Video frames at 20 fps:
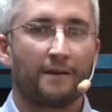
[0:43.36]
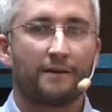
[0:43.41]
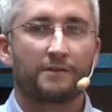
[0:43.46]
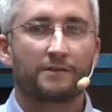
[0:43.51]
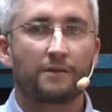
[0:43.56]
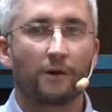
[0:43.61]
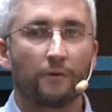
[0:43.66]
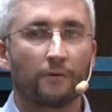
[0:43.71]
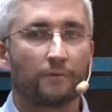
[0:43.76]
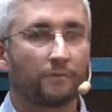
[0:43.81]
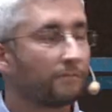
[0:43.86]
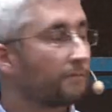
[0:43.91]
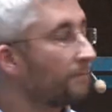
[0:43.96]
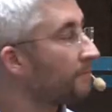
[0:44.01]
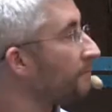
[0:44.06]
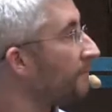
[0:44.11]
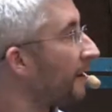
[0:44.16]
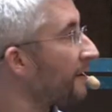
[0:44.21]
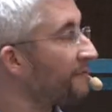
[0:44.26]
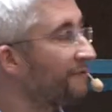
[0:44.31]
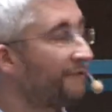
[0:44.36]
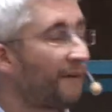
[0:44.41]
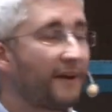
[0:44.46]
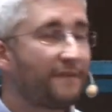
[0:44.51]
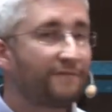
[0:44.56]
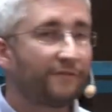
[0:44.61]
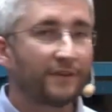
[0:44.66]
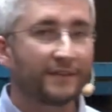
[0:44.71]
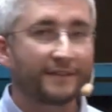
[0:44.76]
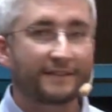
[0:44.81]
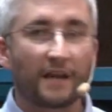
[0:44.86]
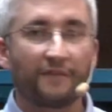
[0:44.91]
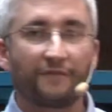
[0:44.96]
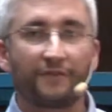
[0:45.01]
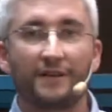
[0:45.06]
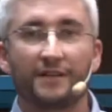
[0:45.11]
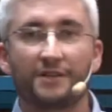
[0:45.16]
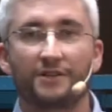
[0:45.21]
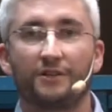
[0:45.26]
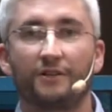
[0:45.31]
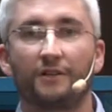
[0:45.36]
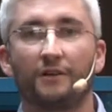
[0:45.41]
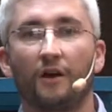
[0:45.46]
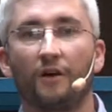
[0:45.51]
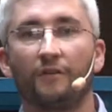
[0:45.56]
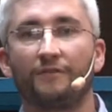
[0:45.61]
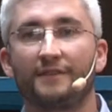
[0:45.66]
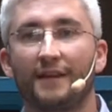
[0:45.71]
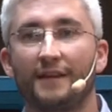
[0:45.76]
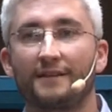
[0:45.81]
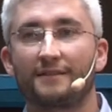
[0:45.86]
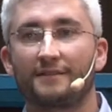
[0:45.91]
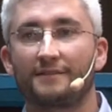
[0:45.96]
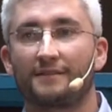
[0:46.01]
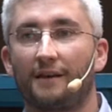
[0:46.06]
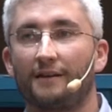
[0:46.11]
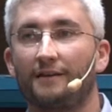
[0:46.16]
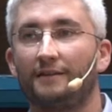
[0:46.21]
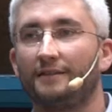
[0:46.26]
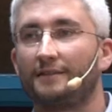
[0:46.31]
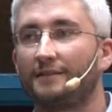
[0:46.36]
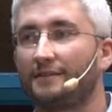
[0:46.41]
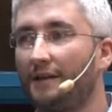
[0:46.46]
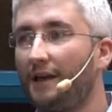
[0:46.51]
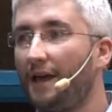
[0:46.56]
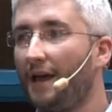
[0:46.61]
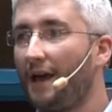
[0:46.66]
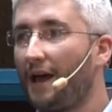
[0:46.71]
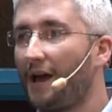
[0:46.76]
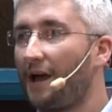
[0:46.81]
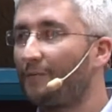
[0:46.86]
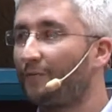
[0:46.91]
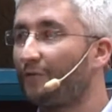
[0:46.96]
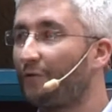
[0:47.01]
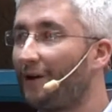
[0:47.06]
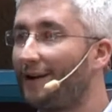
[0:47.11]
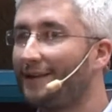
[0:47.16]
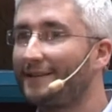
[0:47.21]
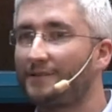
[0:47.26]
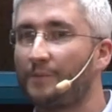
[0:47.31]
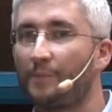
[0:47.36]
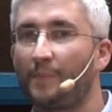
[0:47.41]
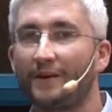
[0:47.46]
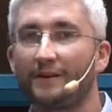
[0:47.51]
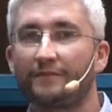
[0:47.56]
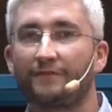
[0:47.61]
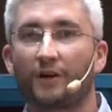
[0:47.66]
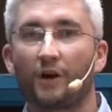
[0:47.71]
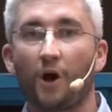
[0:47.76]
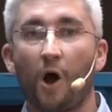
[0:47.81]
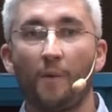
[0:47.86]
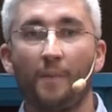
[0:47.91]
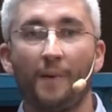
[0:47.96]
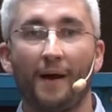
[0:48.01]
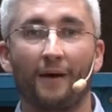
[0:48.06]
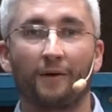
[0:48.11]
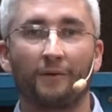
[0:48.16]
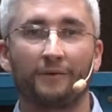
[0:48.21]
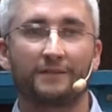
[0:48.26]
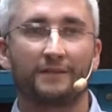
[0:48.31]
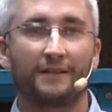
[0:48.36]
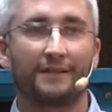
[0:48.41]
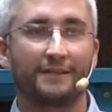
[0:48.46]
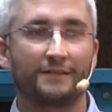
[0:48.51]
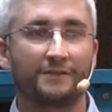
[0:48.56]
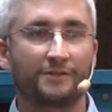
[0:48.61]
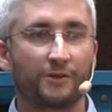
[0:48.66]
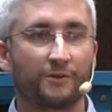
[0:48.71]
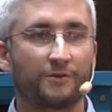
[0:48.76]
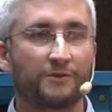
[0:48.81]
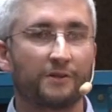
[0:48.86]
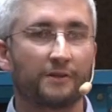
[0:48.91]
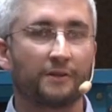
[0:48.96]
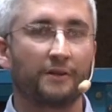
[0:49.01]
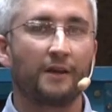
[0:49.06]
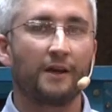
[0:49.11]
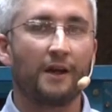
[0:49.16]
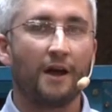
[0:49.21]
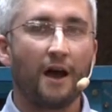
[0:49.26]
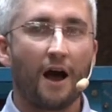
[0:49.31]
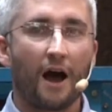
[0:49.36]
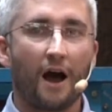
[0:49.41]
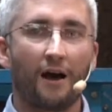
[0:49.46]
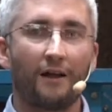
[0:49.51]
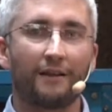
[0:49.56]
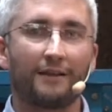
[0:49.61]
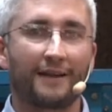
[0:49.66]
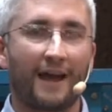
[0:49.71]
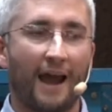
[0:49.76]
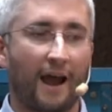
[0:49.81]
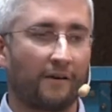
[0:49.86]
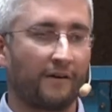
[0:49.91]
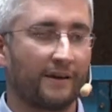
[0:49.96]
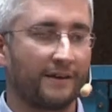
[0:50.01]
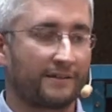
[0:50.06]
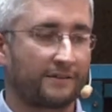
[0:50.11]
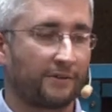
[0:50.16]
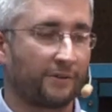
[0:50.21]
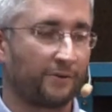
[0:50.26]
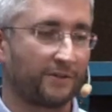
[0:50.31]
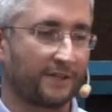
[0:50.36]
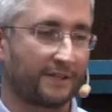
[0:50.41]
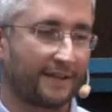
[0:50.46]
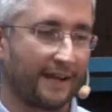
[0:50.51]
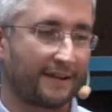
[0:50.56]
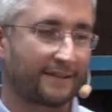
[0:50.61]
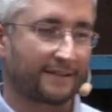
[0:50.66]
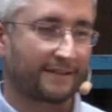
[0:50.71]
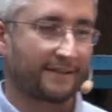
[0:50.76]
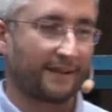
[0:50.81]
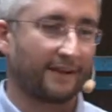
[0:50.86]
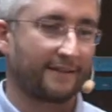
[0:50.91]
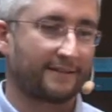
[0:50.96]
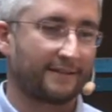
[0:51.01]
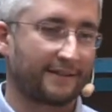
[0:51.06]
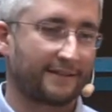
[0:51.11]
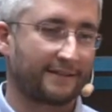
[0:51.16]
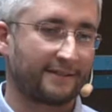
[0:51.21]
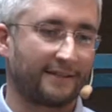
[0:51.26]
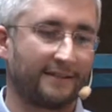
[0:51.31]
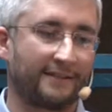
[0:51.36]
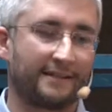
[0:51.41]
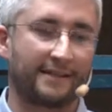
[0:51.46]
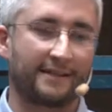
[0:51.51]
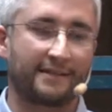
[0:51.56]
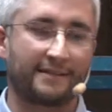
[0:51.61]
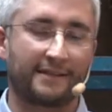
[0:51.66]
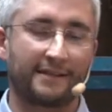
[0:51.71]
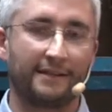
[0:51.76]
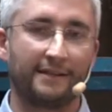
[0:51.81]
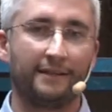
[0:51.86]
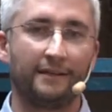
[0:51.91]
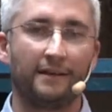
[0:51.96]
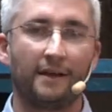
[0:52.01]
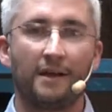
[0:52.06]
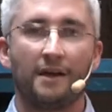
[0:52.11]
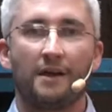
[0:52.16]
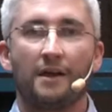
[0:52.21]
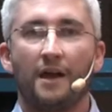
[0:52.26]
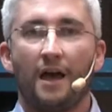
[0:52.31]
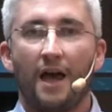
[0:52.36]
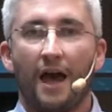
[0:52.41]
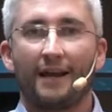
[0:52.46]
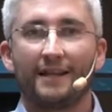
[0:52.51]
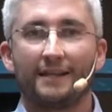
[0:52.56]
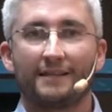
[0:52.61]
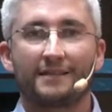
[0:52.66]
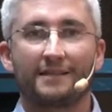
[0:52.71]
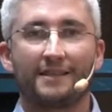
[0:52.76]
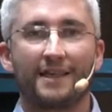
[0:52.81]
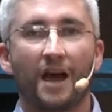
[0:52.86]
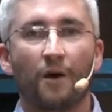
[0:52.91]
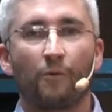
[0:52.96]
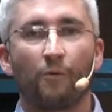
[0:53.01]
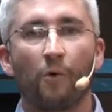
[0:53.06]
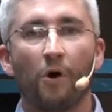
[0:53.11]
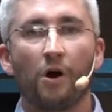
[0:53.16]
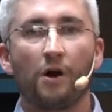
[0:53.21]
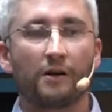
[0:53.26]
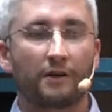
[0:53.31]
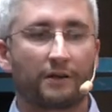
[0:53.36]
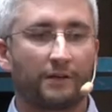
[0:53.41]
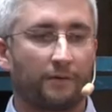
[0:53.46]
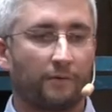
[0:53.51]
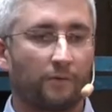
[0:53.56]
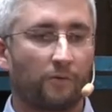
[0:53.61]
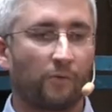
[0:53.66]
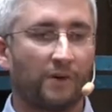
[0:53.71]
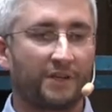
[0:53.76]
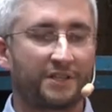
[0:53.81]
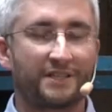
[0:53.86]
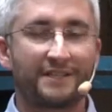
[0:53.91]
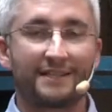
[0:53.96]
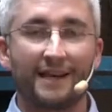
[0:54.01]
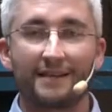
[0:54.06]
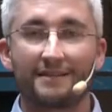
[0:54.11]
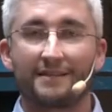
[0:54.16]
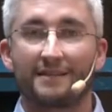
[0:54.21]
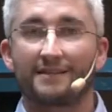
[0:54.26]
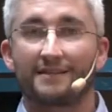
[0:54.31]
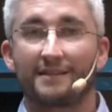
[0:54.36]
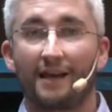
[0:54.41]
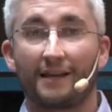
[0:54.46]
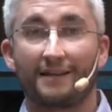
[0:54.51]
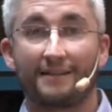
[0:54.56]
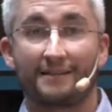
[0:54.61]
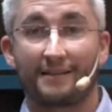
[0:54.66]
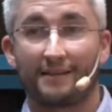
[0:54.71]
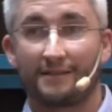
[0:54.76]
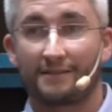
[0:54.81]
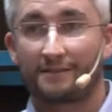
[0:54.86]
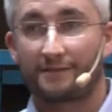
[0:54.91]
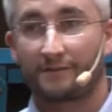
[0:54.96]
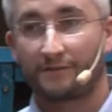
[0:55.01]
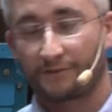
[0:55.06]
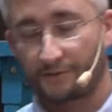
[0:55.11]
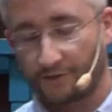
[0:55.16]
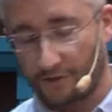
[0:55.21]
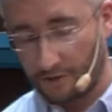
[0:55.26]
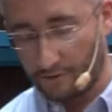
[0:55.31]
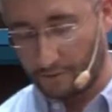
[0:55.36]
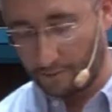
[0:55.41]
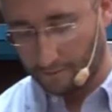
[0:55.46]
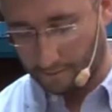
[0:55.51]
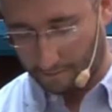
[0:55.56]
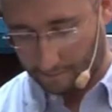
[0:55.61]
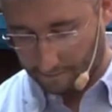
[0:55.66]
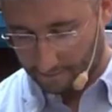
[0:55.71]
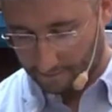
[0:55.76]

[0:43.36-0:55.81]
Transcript: So my favorite definition of data science, I'm afraid, is a bit of a cop-out. And it's due to Harlan Harris, who's a data scientist in D C. And it's that work which data scientists do.